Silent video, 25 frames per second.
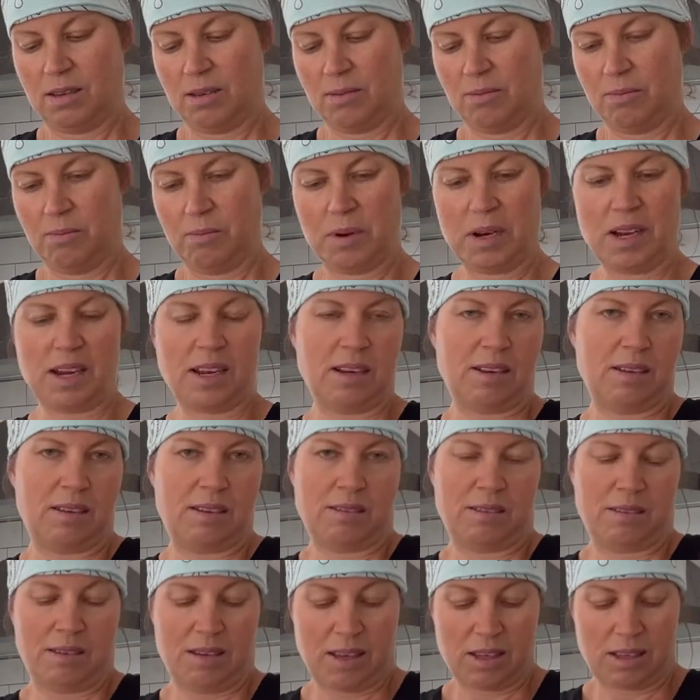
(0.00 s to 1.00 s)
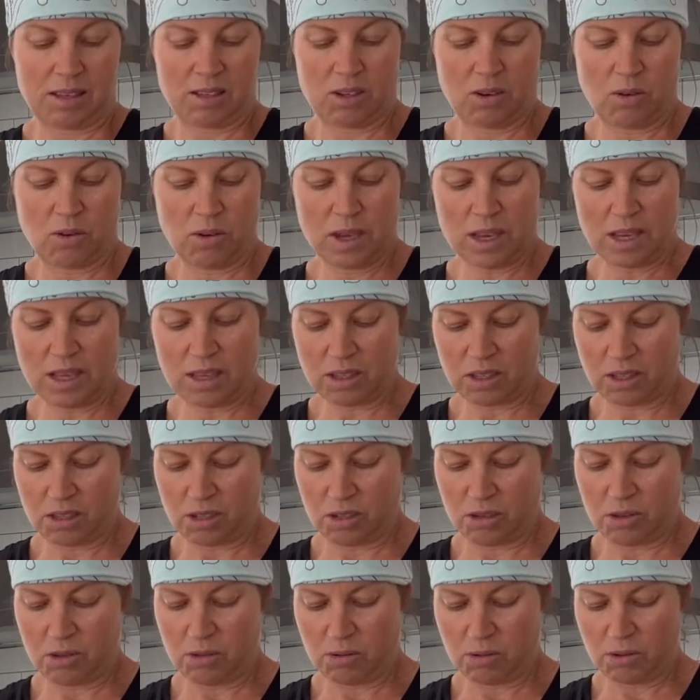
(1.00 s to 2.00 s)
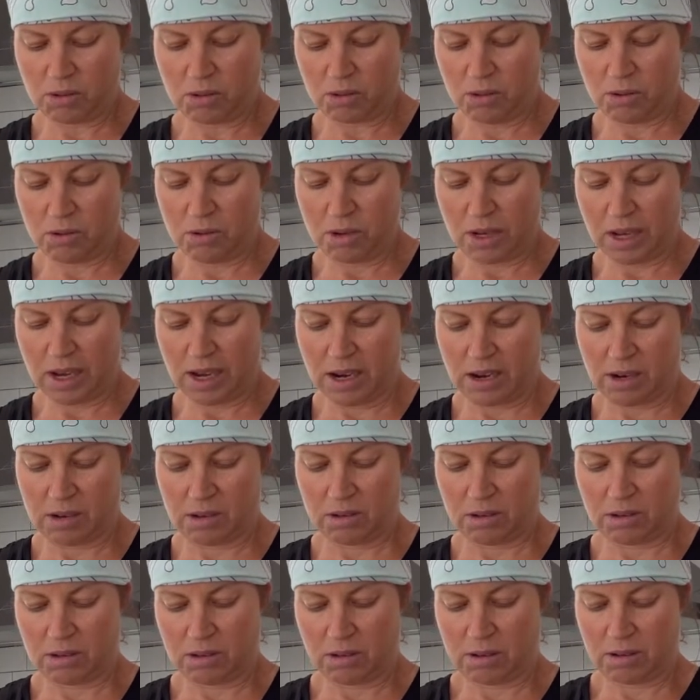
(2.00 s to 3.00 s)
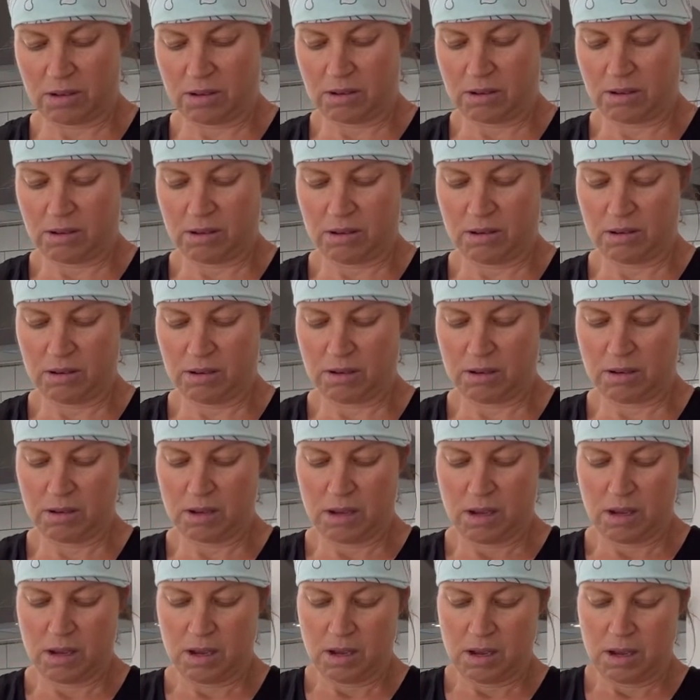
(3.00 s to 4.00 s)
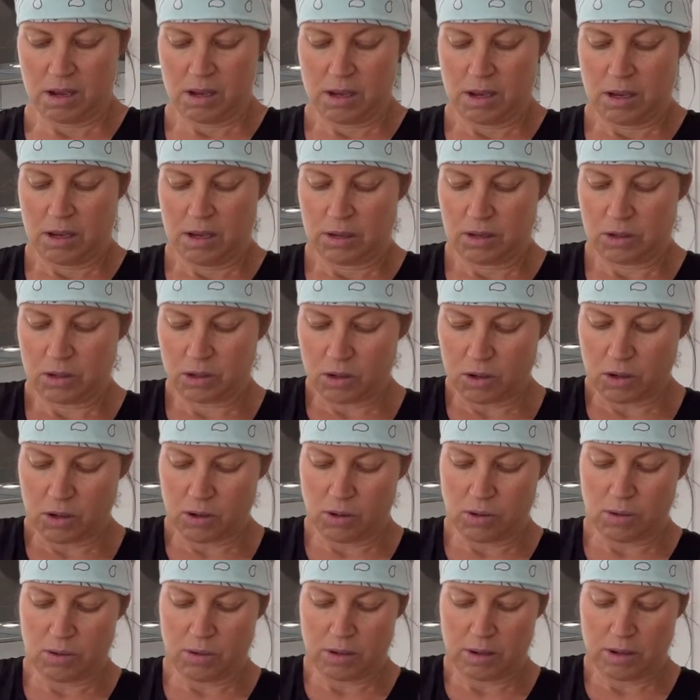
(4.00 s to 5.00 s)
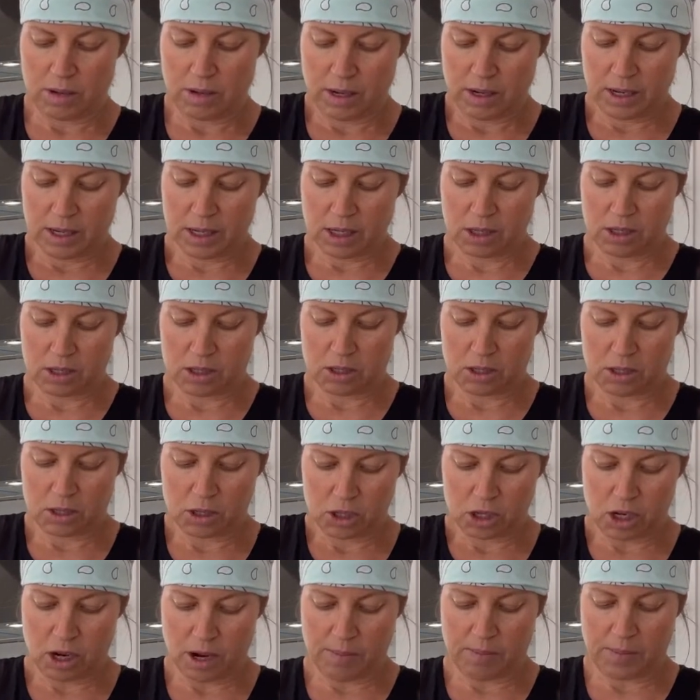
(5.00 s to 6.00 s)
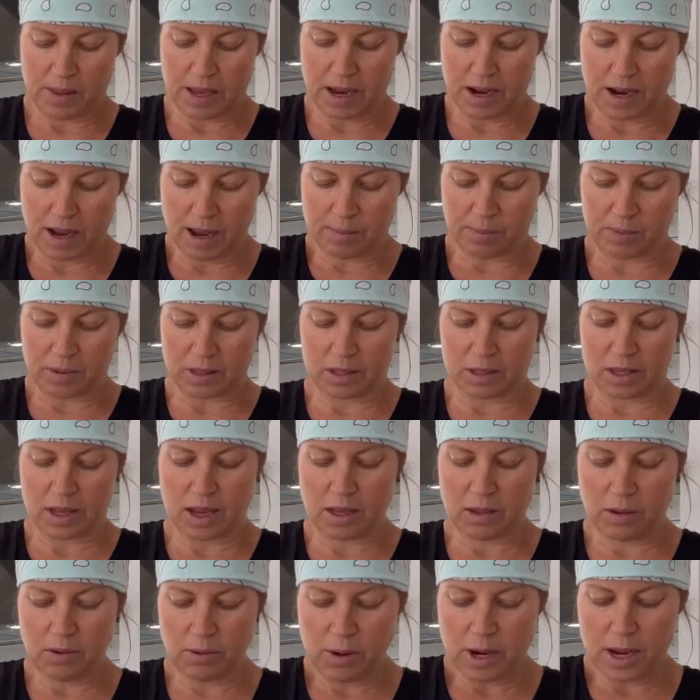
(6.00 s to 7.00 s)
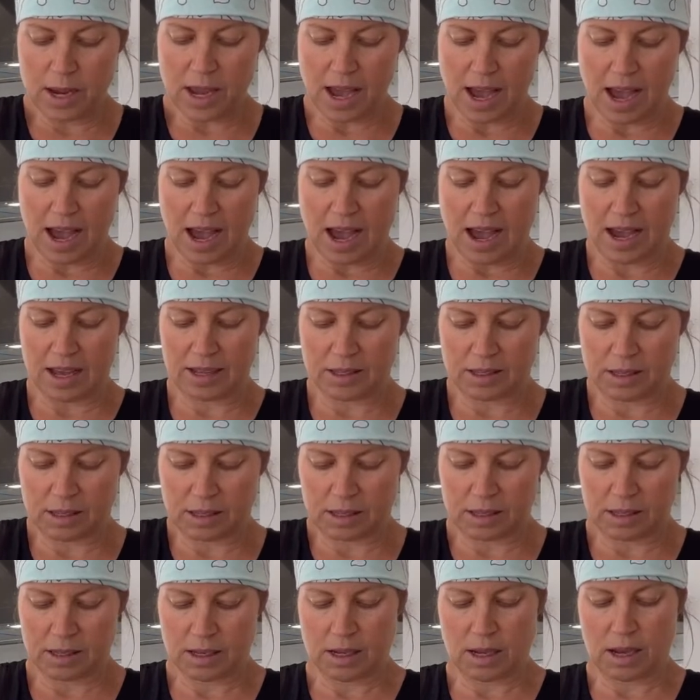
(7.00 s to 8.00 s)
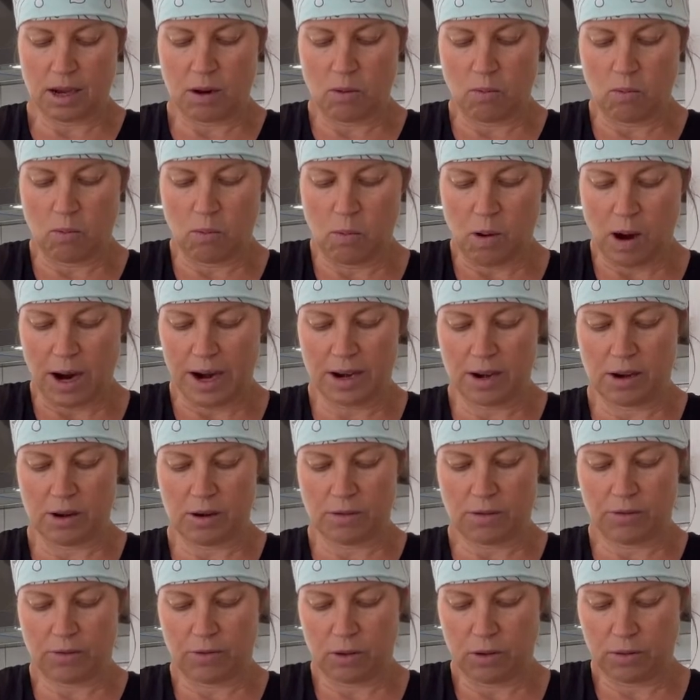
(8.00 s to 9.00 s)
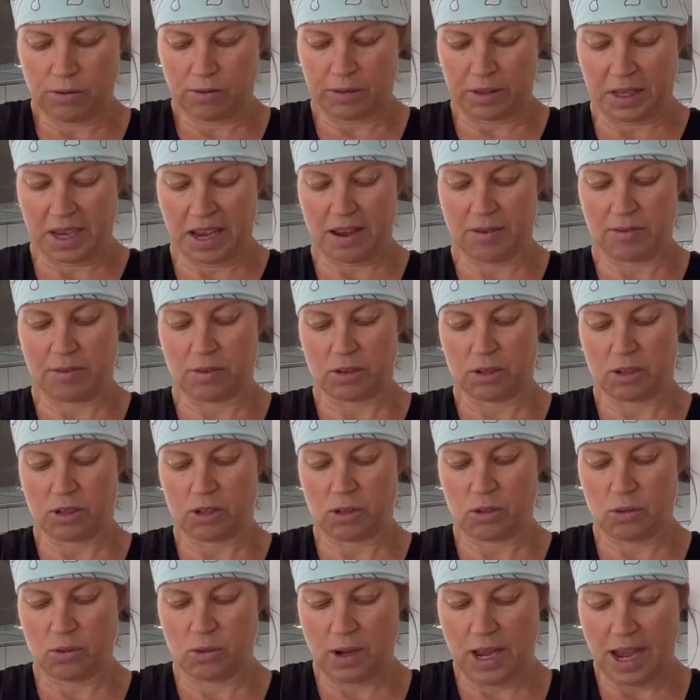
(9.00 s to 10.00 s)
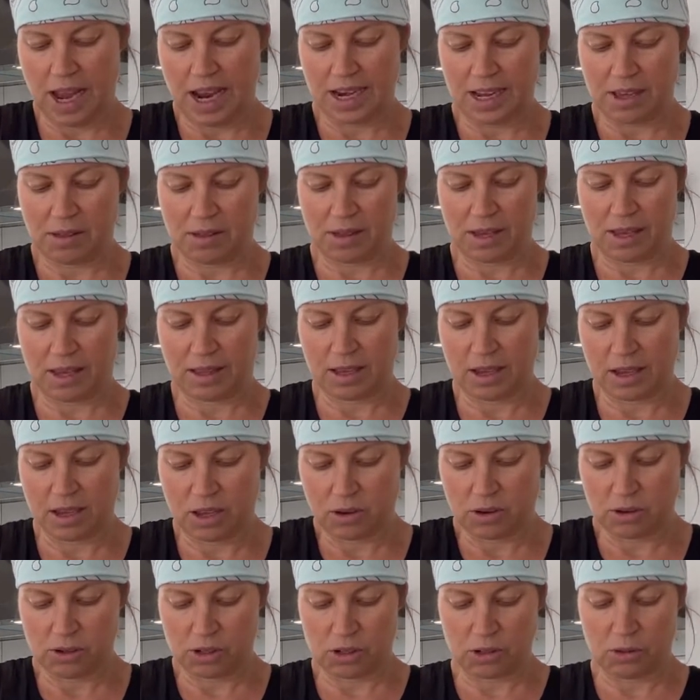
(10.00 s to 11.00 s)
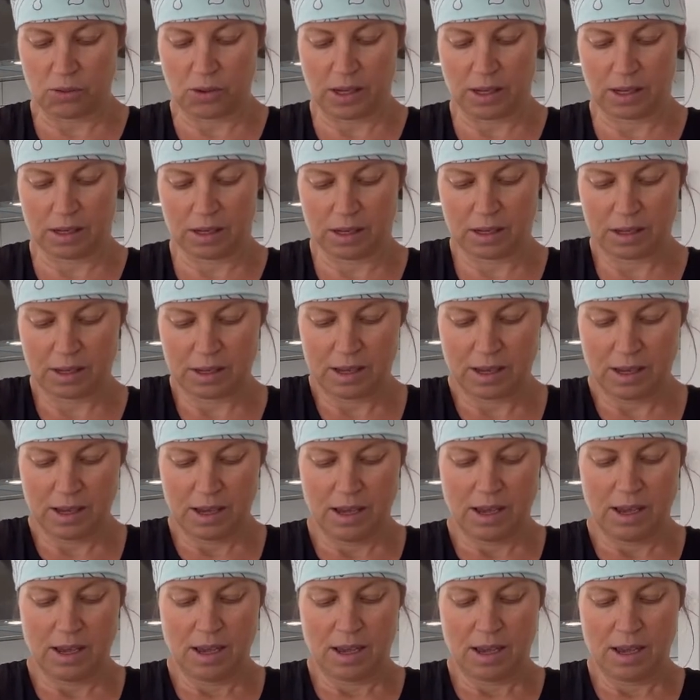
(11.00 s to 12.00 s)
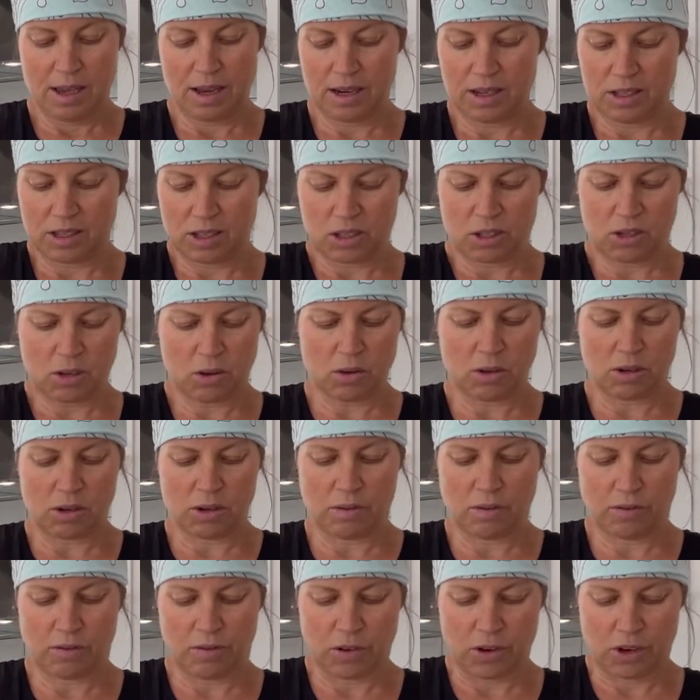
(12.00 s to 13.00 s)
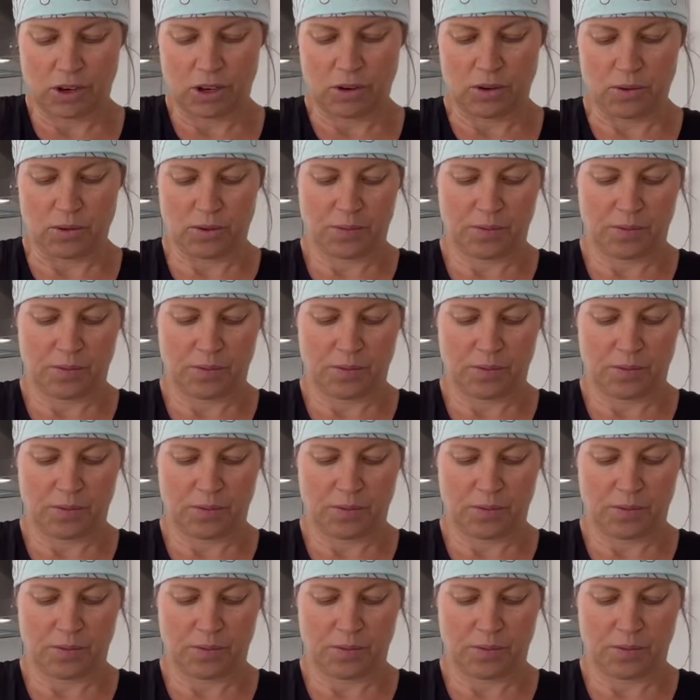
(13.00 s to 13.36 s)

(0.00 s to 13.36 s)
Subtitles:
but it's going in stew, so who cares? So I just chop that up. Celery adds a wonderful flavor to anything that you're doing, and it's so good for you.